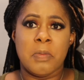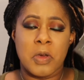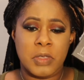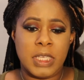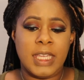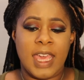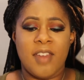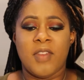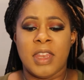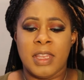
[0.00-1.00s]
mostly
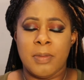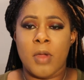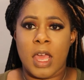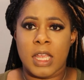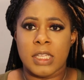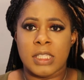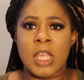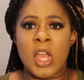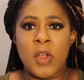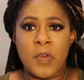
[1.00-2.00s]
Kat Von D products
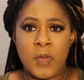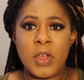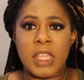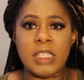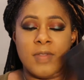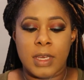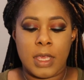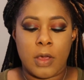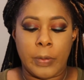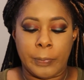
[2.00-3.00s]
for this
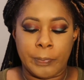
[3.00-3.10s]
video.